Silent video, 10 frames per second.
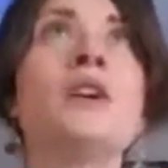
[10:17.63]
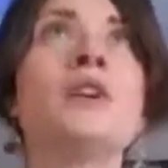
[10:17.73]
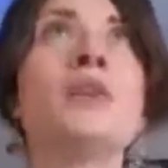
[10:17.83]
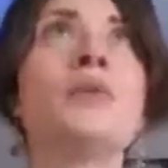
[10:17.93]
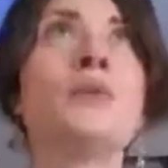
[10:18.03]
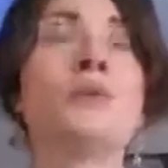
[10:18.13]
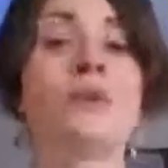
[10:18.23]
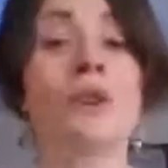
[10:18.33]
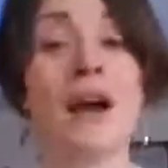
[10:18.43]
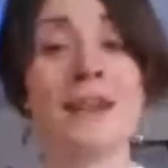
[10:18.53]

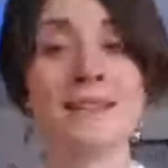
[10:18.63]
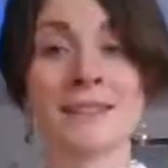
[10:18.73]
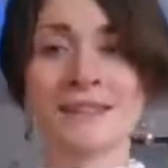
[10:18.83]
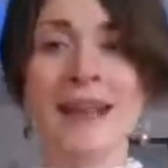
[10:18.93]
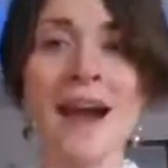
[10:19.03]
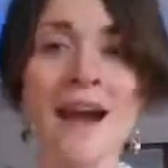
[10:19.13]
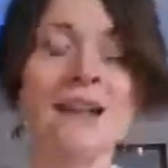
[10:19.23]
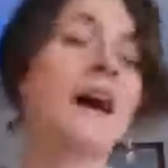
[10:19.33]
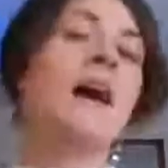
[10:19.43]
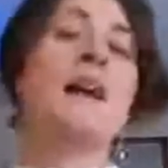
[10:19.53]
utilize this
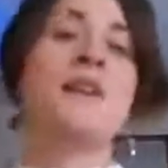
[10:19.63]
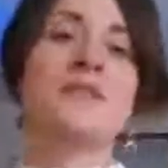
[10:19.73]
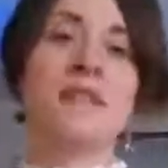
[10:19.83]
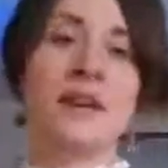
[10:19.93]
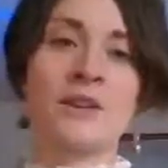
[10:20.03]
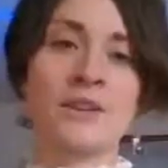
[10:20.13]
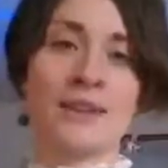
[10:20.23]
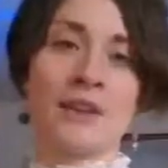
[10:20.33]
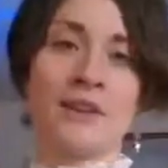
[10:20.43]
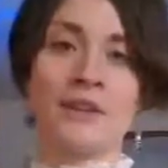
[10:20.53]
ally of Saturn's
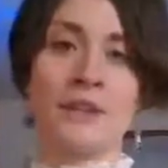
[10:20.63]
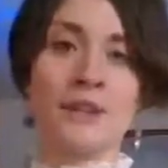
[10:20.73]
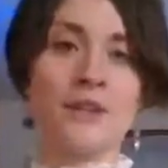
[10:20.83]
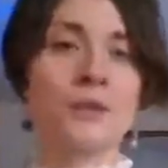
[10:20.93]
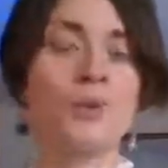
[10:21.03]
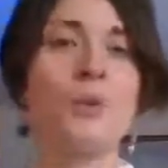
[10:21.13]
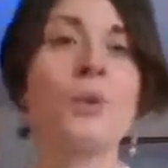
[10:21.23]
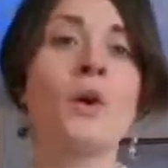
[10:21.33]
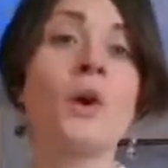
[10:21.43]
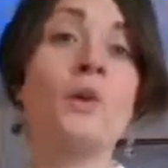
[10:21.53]
energy to
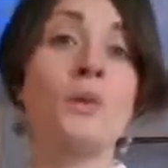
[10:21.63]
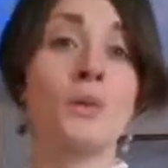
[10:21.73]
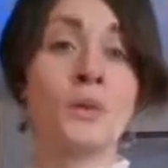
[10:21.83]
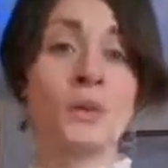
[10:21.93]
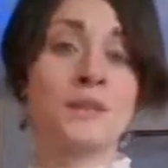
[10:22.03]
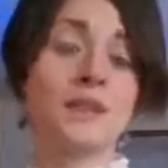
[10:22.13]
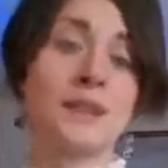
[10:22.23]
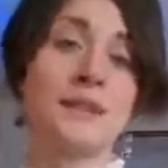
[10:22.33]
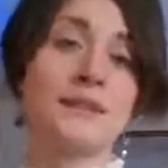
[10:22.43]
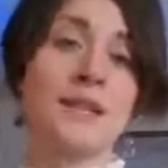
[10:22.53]
work through those
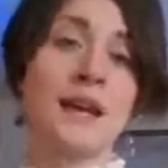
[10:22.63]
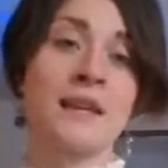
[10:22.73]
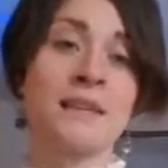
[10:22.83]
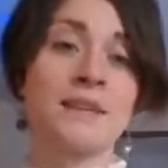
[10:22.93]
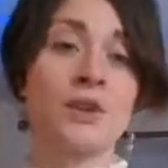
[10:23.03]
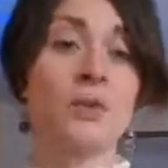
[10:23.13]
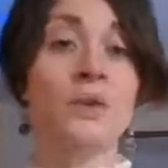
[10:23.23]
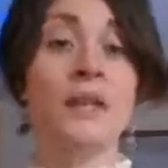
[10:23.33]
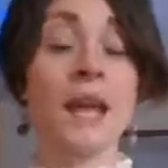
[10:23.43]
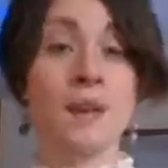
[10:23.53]
things and
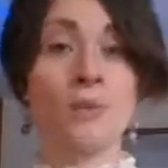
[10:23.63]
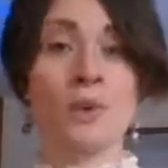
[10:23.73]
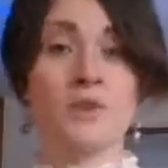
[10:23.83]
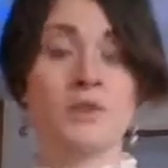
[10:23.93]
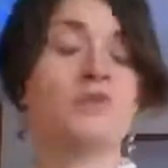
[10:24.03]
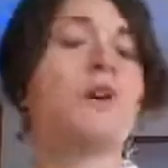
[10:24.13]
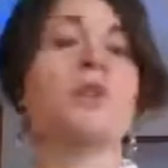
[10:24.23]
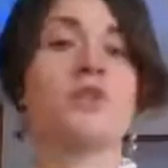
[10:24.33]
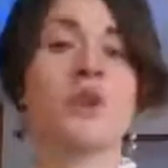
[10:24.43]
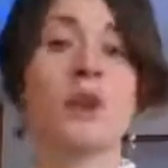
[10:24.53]
create more
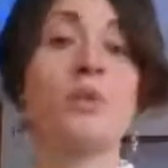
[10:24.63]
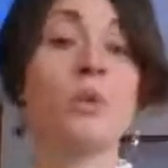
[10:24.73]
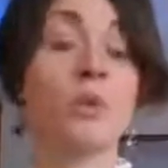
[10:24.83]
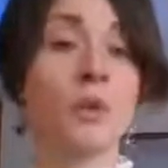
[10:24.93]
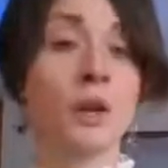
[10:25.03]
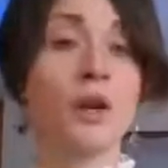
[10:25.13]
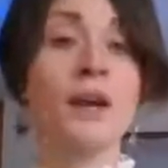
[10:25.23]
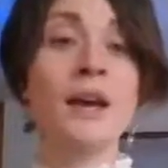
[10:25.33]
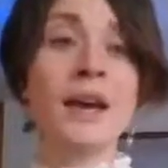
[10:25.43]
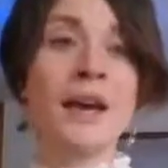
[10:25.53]
structure and order
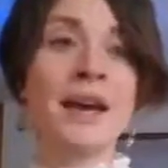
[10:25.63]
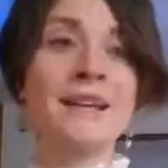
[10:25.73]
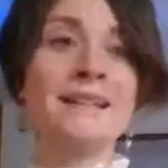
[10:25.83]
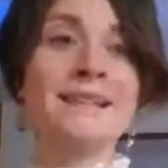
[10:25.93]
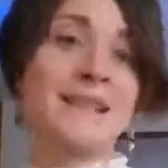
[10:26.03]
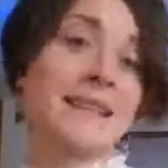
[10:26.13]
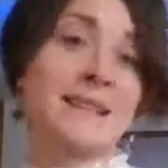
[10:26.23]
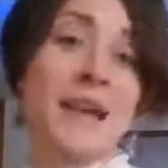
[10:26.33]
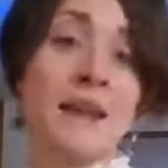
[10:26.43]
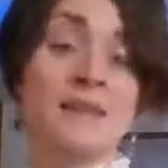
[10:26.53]
and
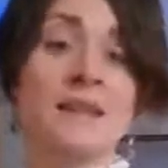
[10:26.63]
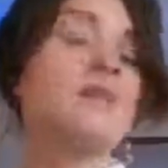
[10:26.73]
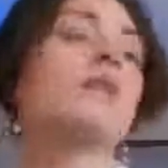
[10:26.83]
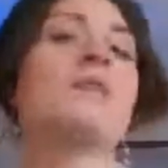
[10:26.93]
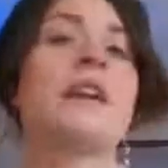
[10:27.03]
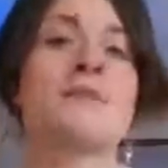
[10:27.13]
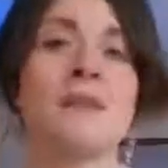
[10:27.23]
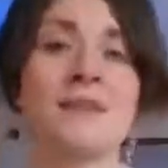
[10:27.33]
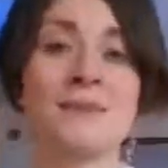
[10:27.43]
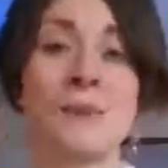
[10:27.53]
success in our life
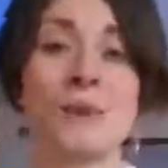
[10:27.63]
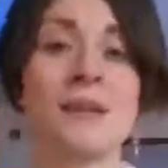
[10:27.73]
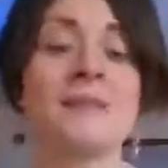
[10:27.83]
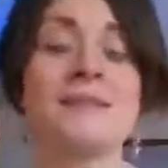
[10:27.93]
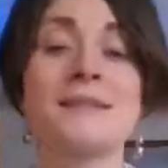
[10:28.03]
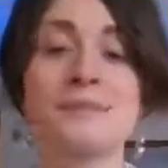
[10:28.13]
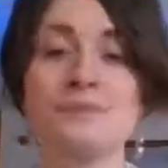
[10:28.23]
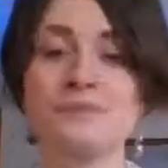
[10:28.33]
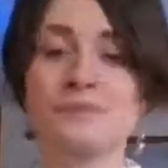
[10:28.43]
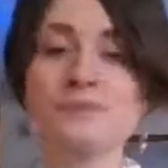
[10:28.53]
experience.
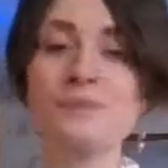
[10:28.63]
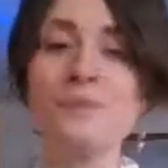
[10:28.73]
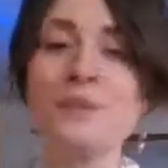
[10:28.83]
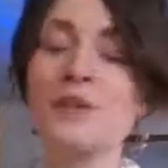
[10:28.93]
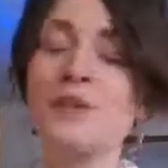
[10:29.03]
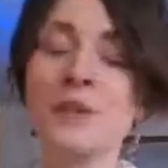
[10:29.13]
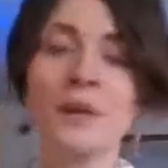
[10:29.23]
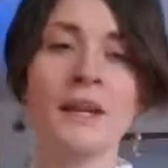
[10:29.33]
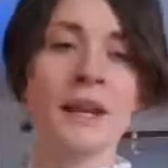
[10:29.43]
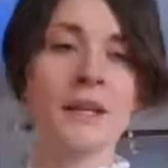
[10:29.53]
So
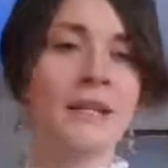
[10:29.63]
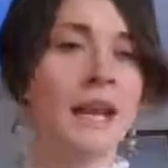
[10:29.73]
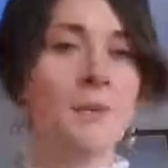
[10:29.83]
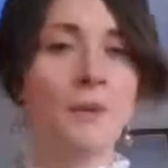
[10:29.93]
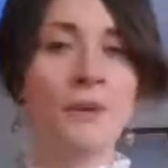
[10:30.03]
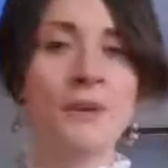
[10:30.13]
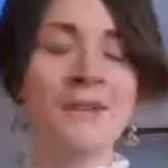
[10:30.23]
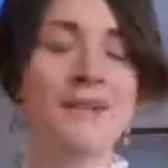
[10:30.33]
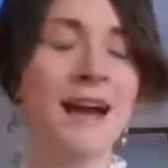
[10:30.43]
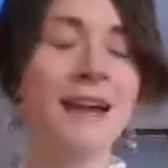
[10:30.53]
again,
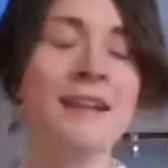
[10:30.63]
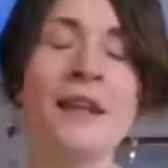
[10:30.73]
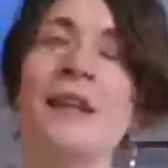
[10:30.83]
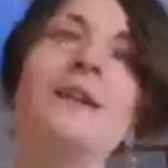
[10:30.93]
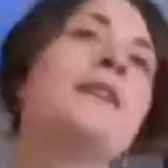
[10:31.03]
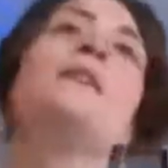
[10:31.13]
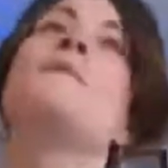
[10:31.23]
Capricorn's not like